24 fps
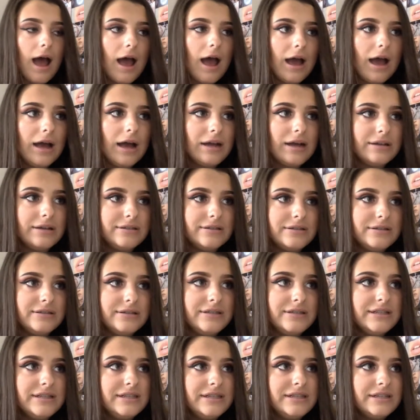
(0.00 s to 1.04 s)
And
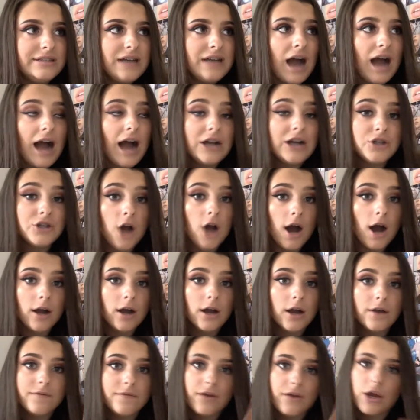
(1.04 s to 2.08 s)
D, I talk
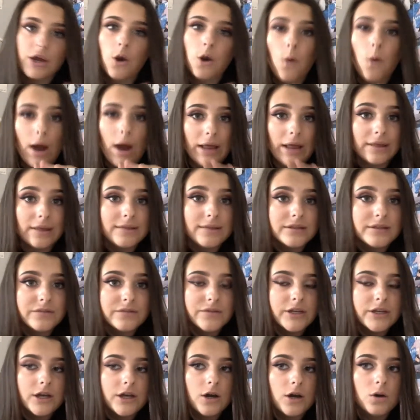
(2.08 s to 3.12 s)
very quietly in this
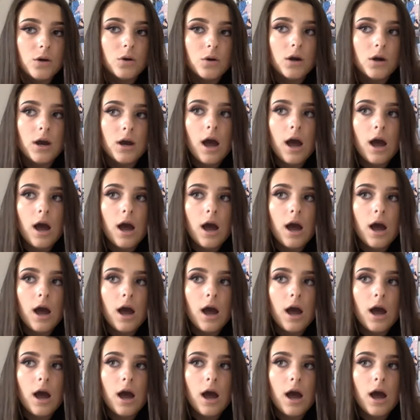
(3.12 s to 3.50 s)
video.